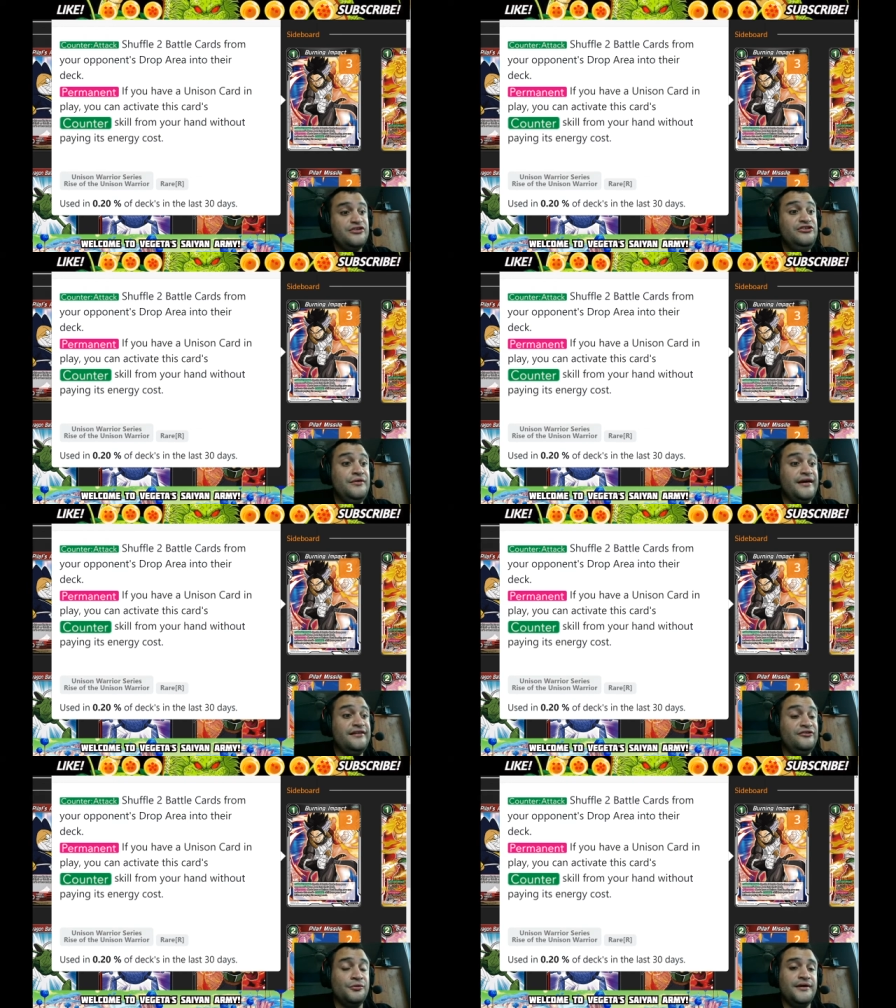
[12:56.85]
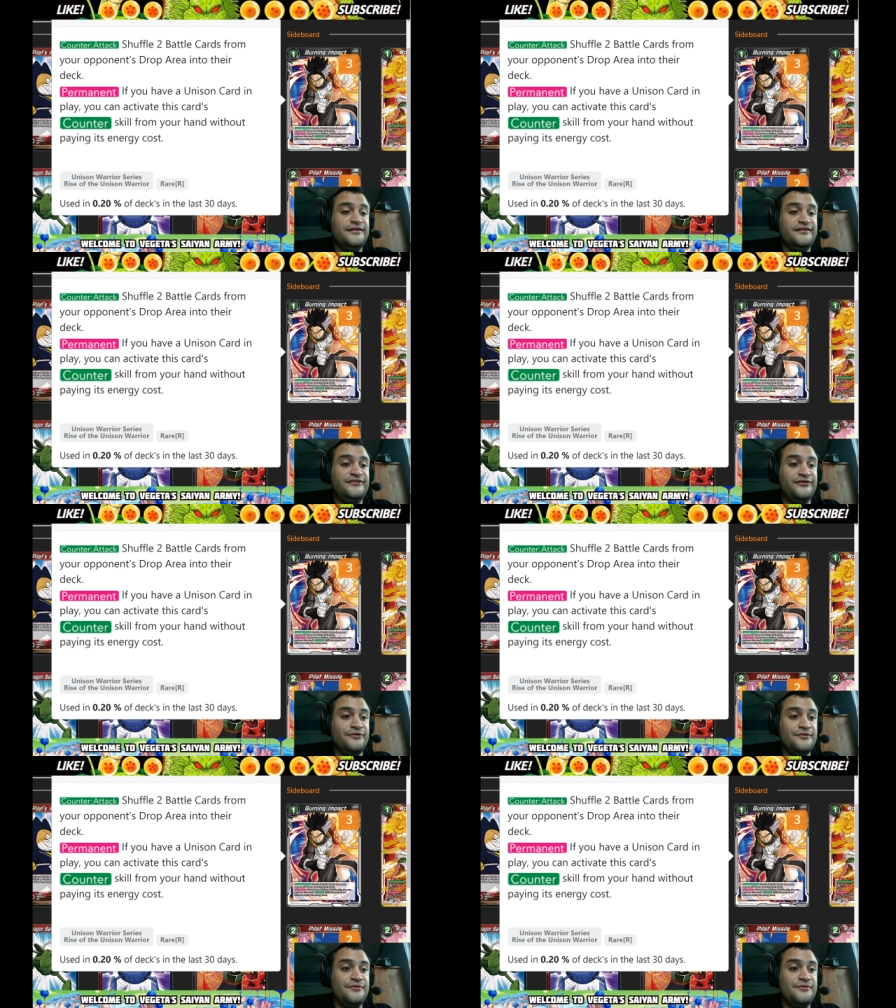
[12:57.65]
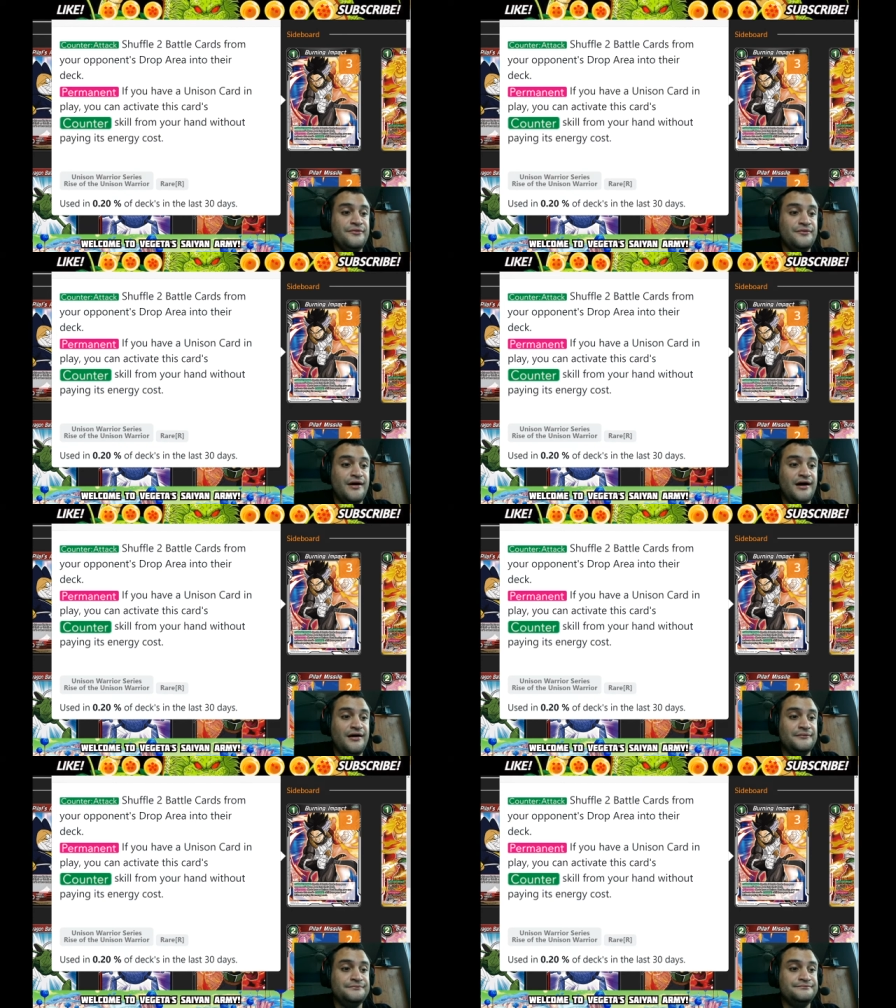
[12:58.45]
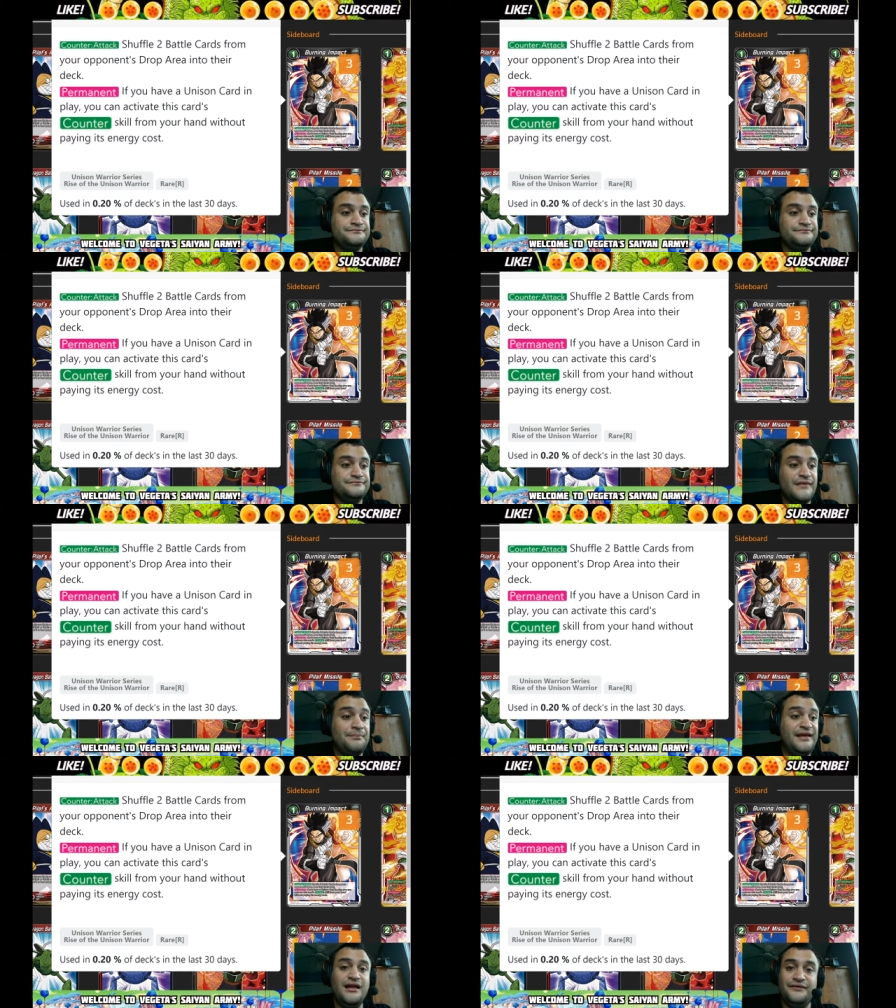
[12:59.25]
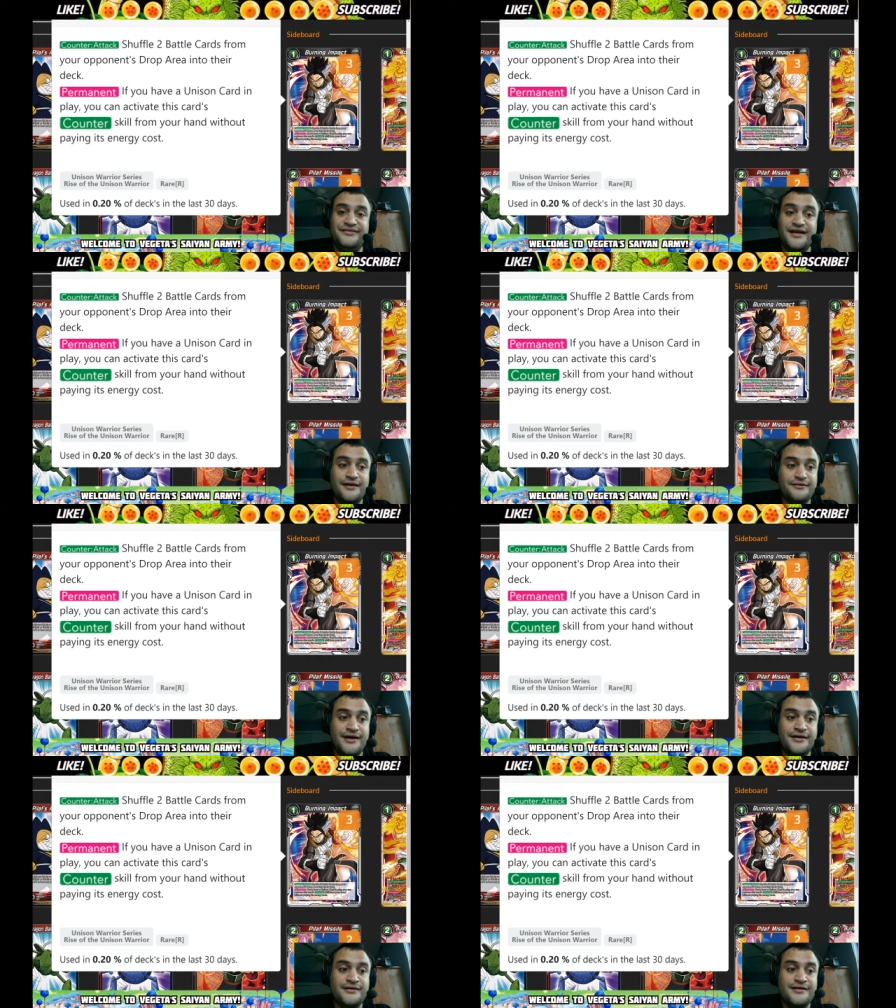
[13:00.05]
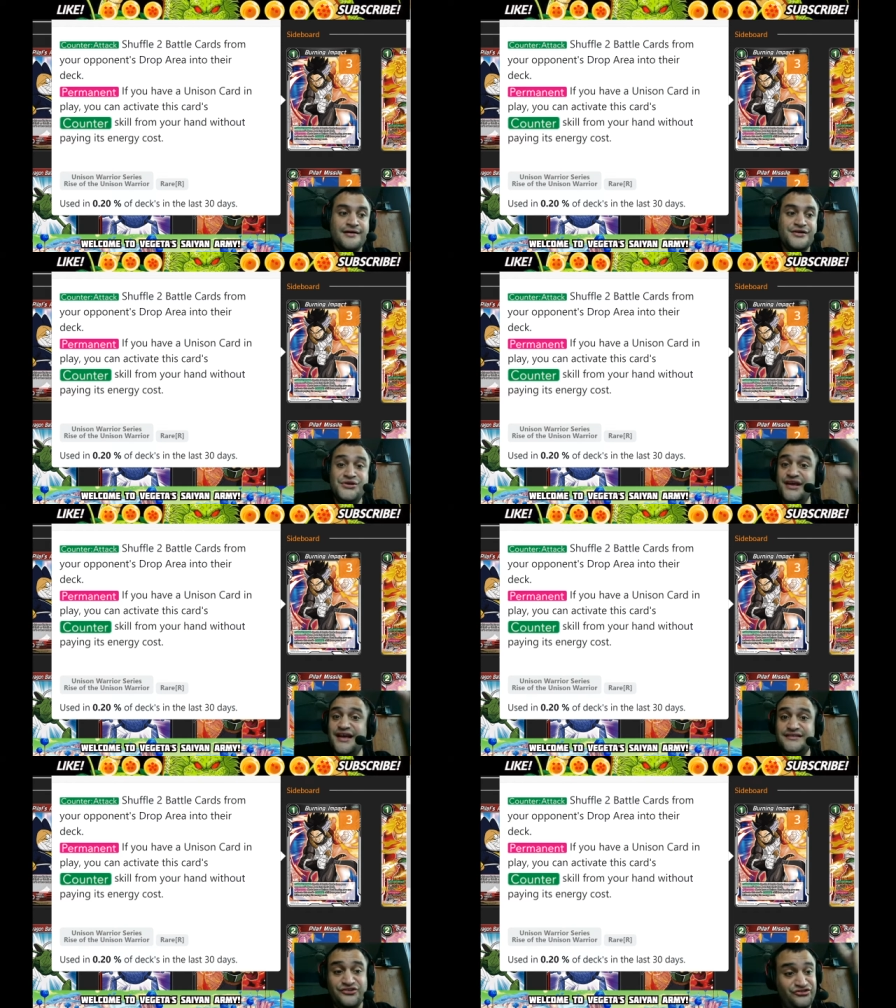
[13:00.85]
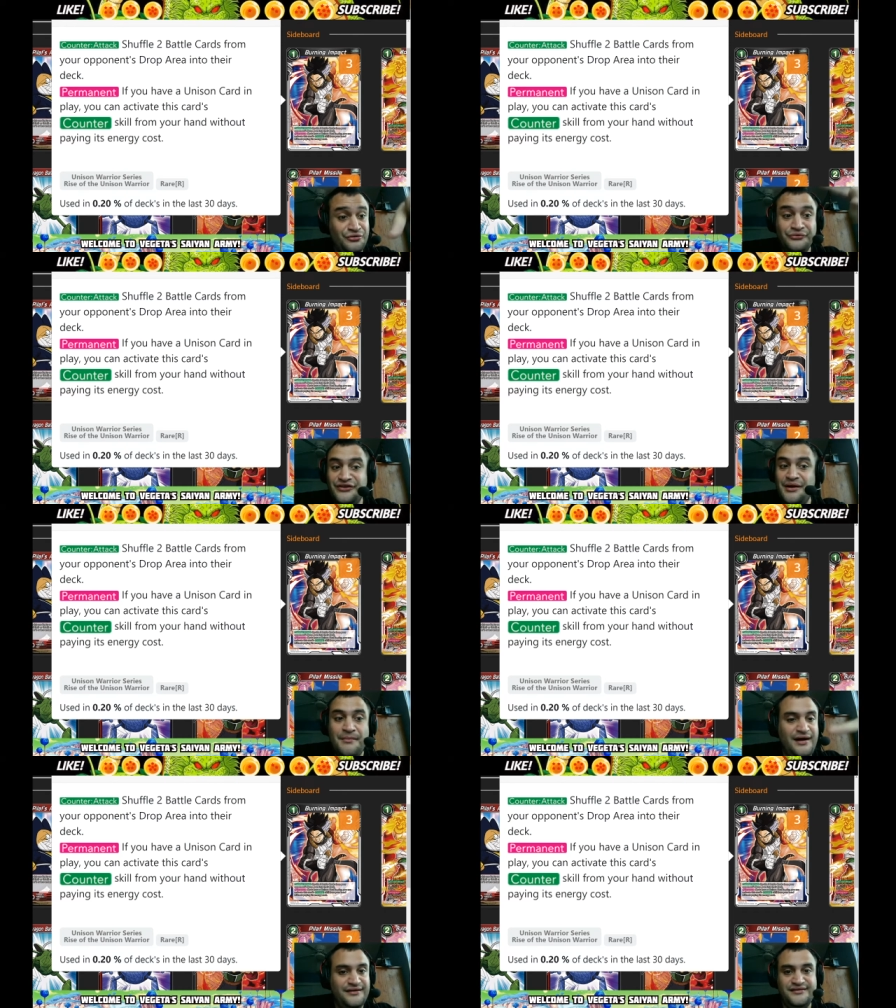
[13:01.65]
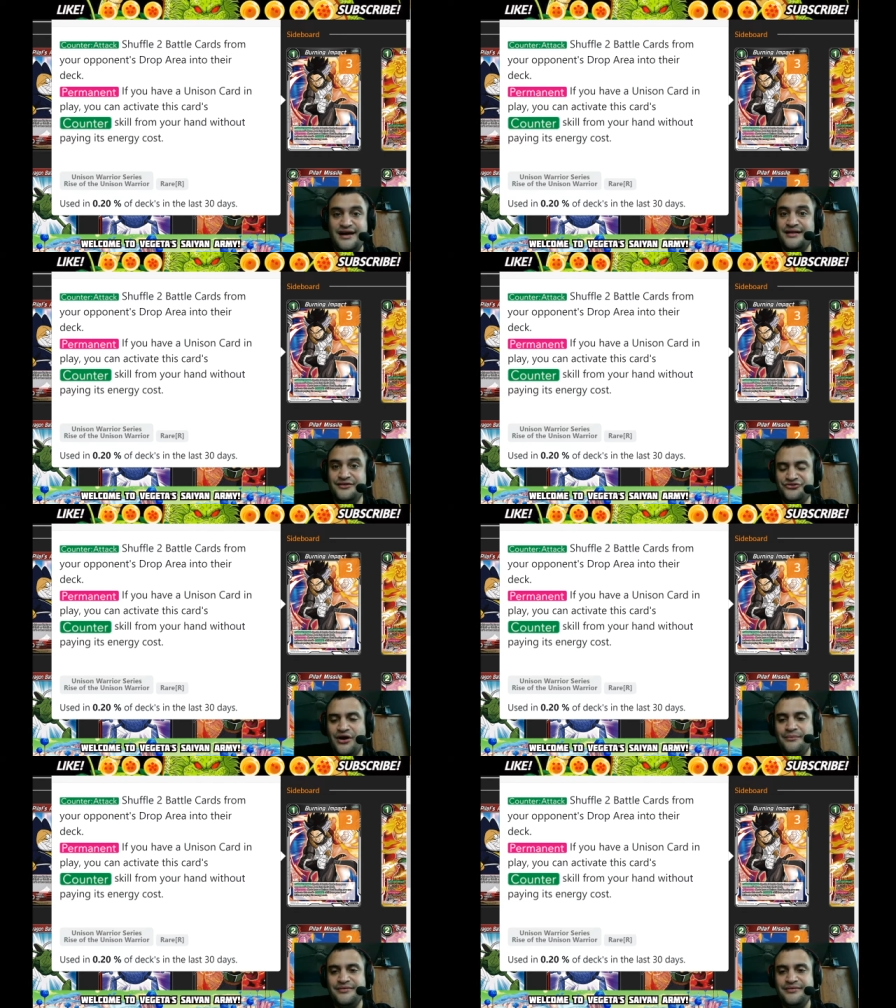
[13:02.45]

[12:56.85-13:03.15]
You can do it to a Pilaf's deck, right? You can get the Shoes and Amais out of the drop.